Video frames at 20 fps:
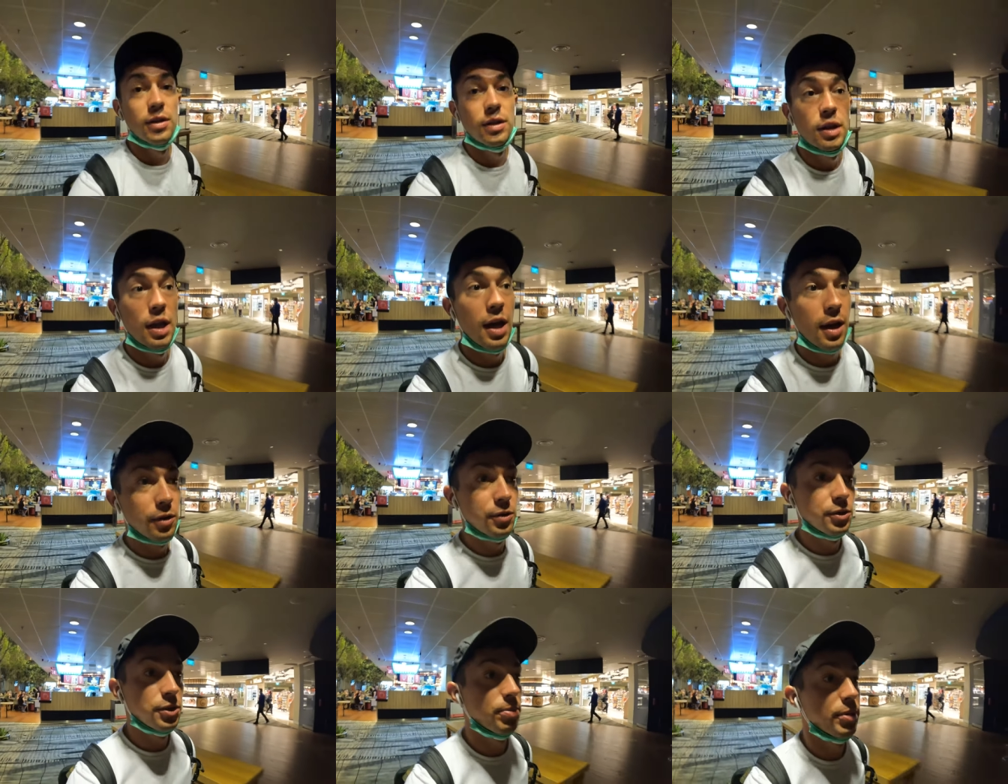
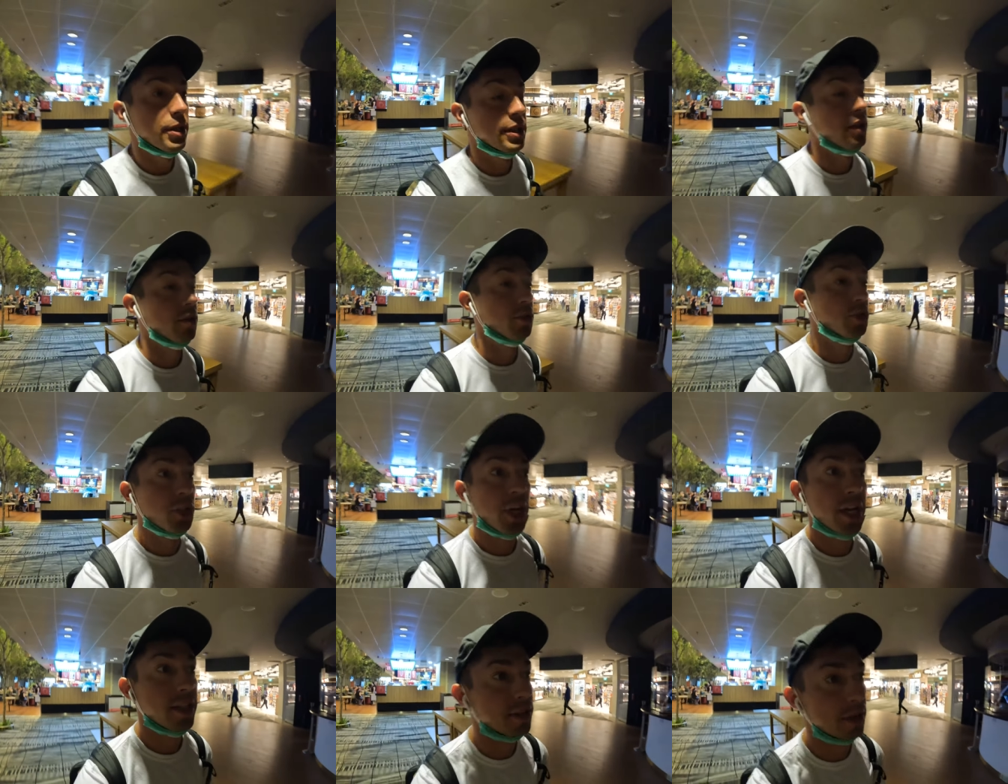lounge because I
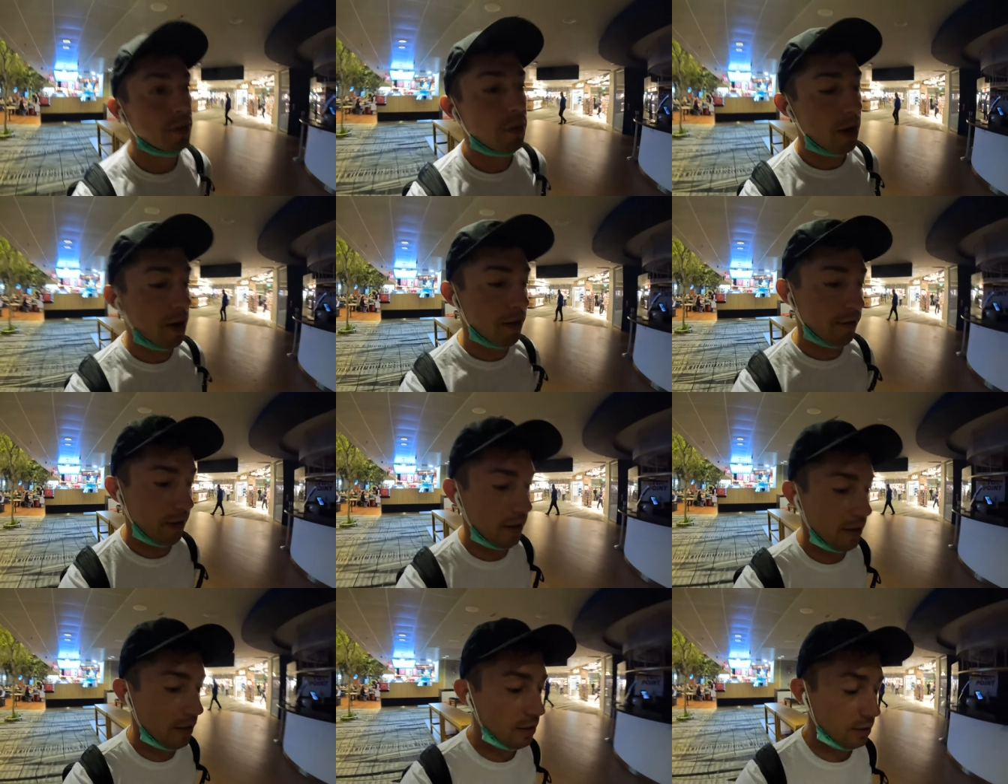was chasing
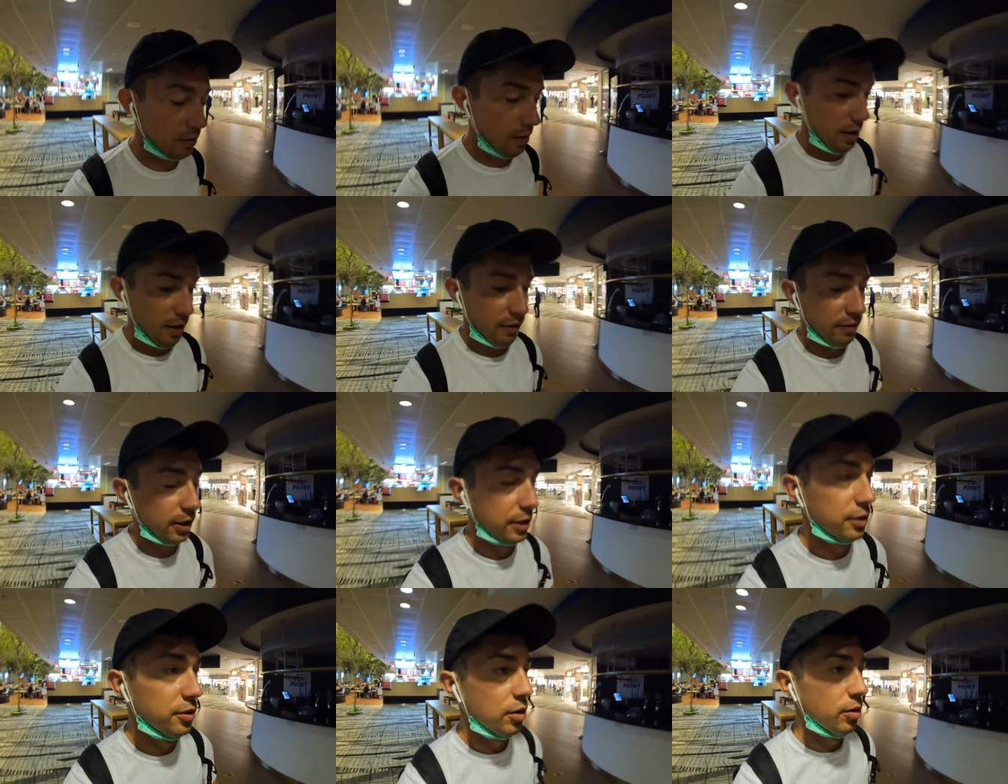Wi-Fi. That's why I
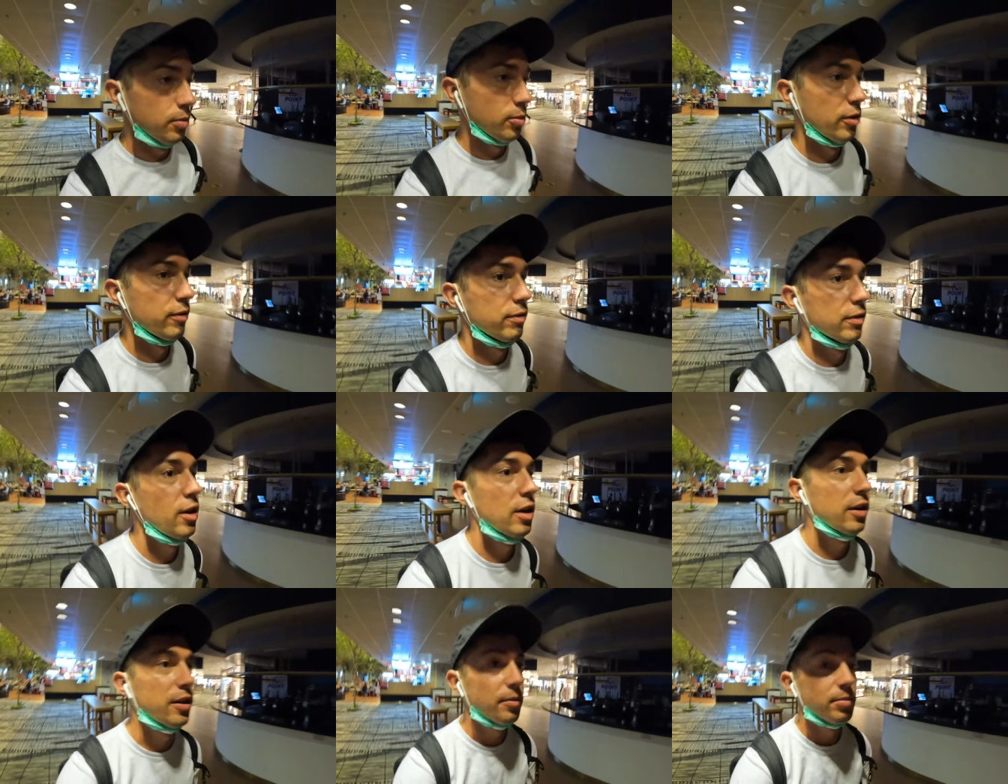have like no more
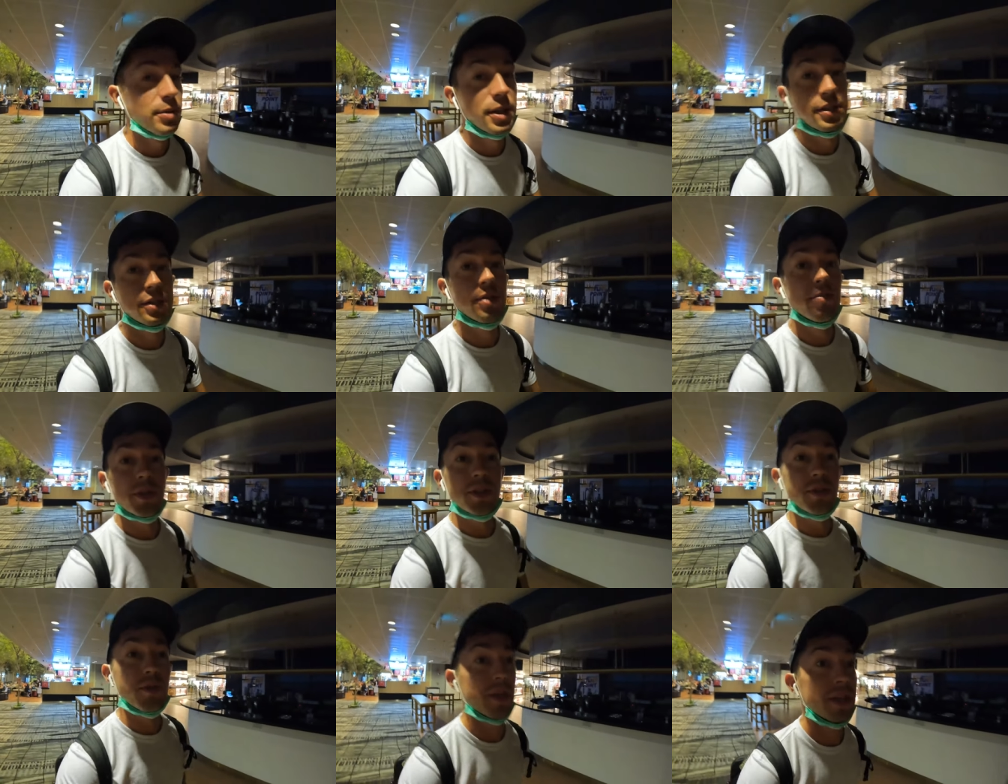vlog updates
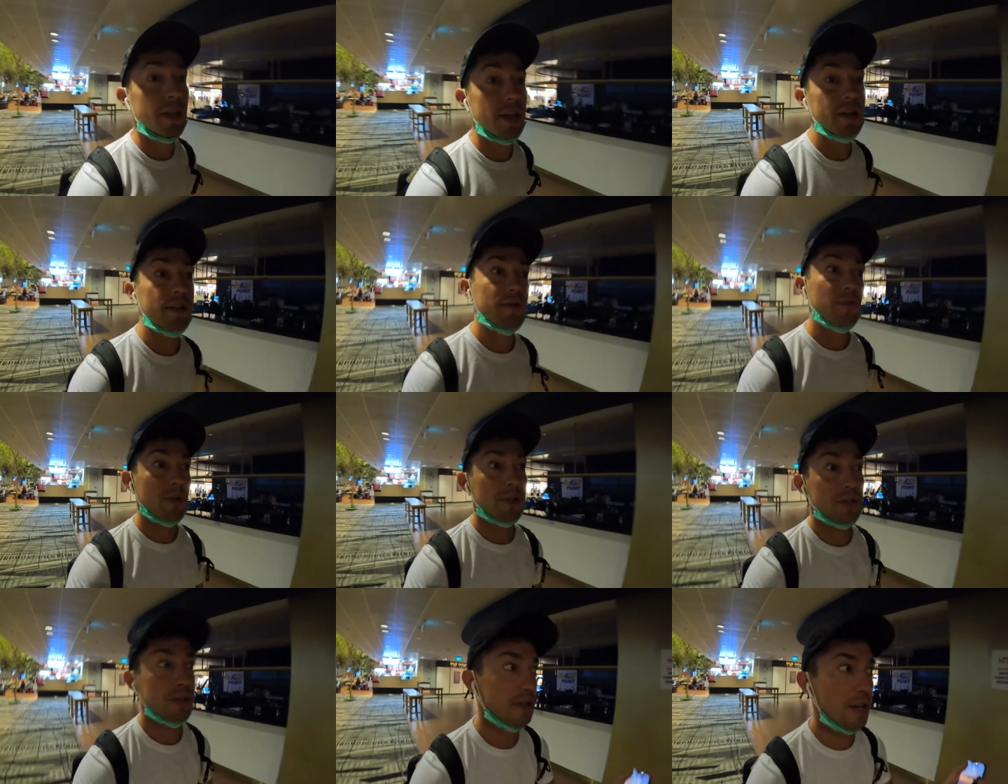in between like
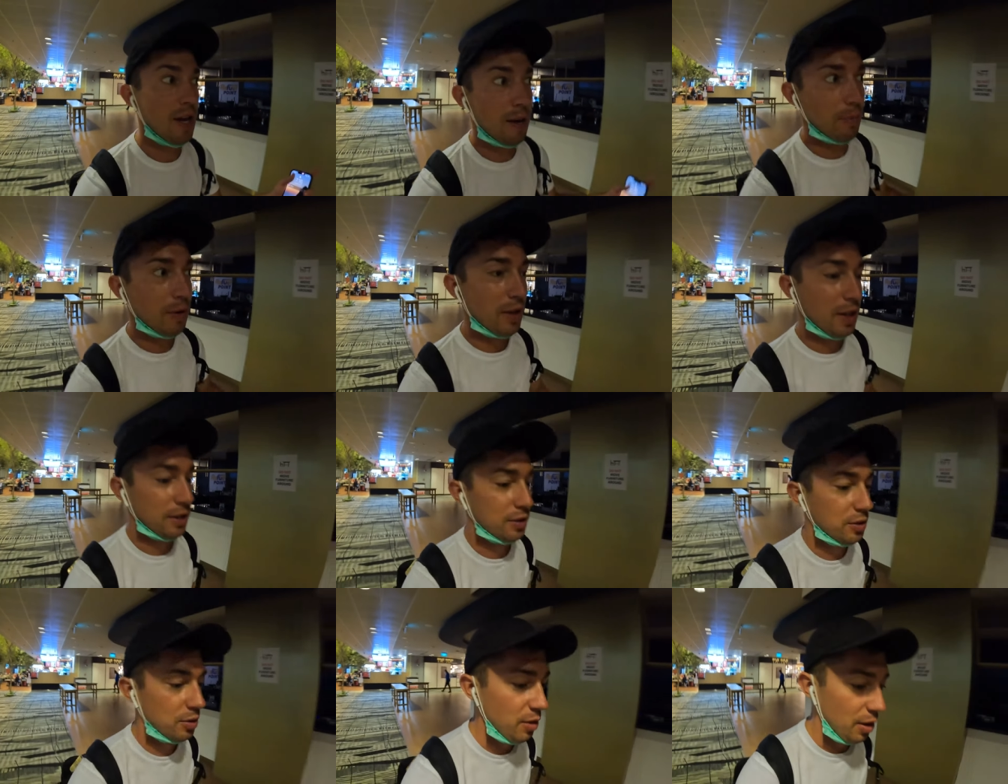what just happened
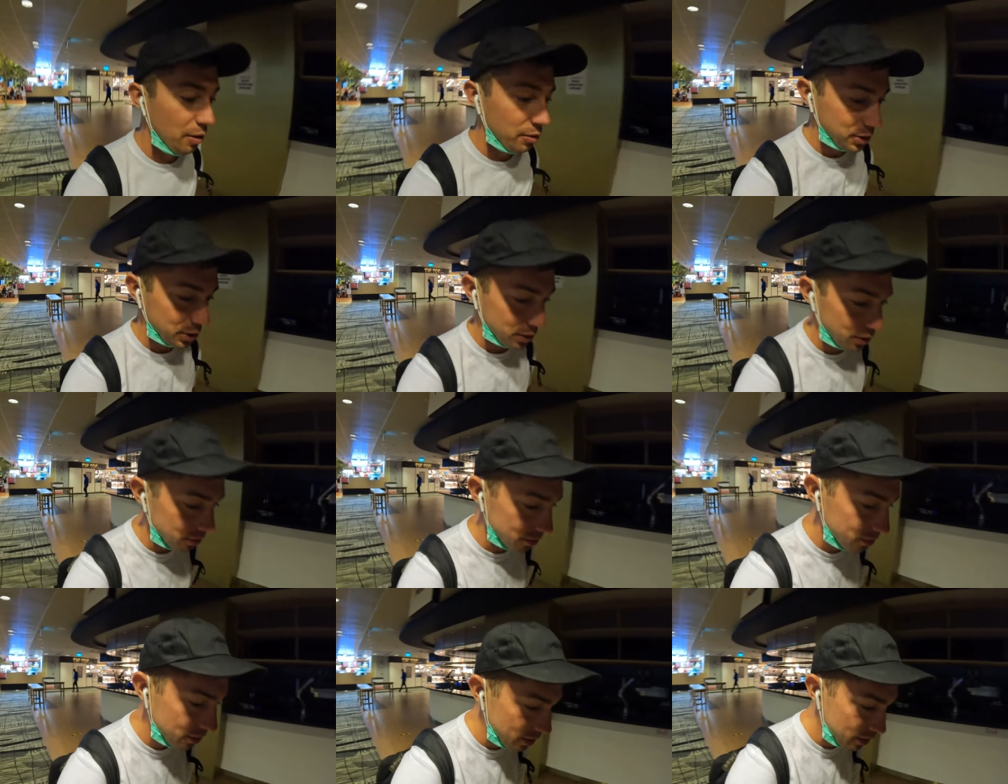like 2 hours
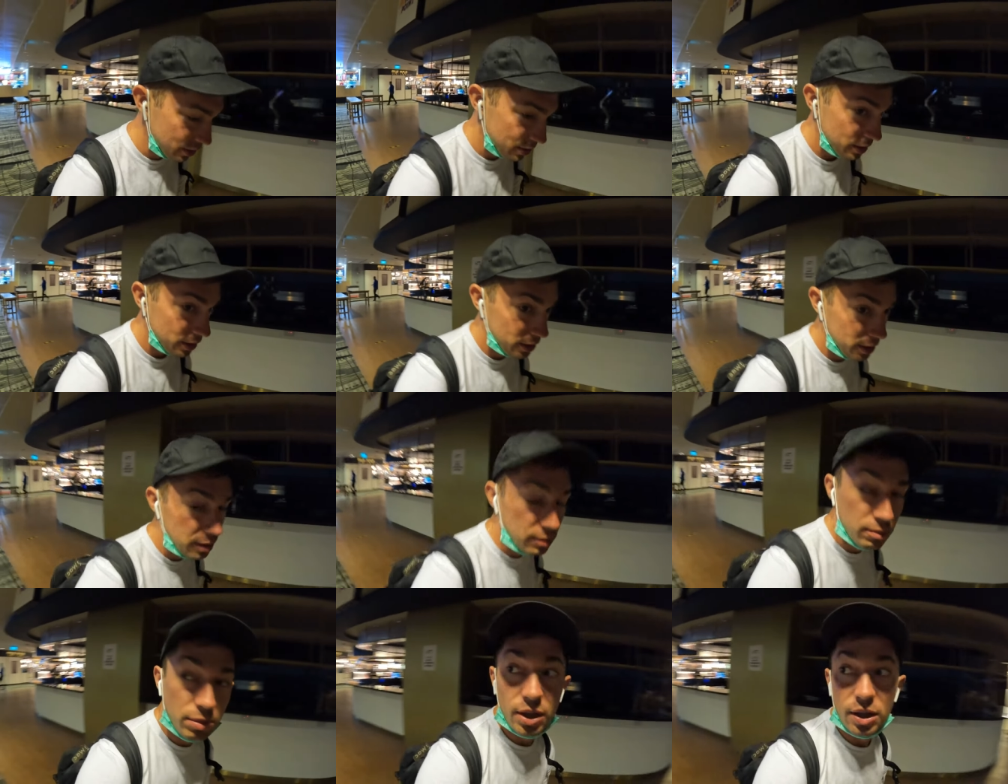ago.
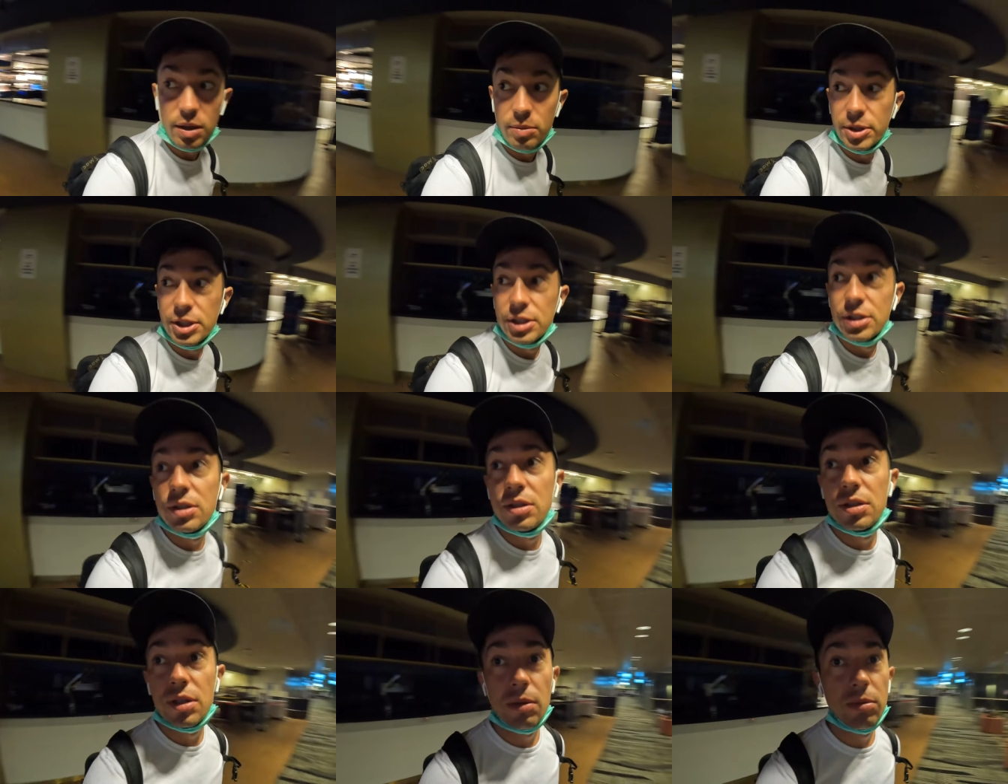But let me
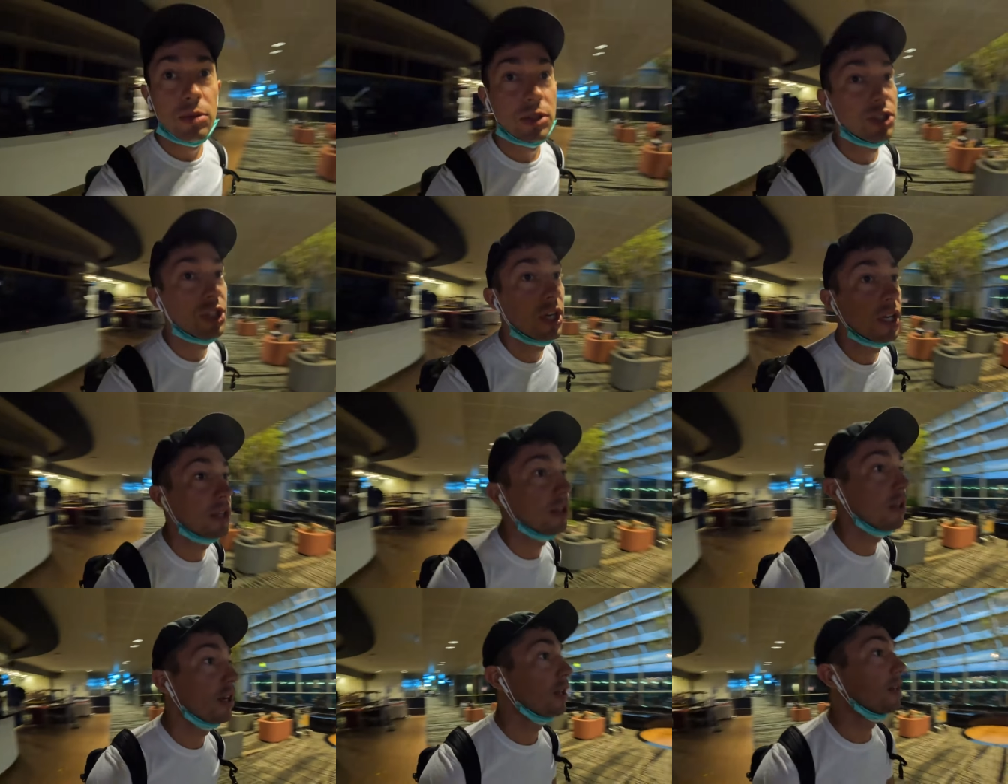just double
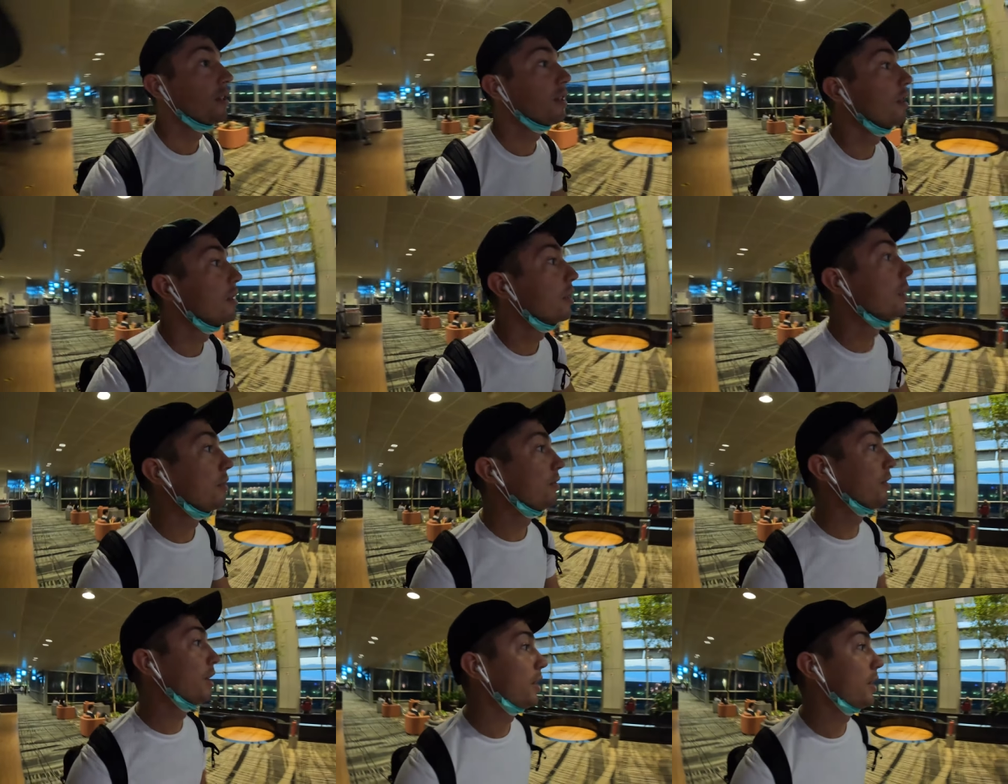check that I didn't leave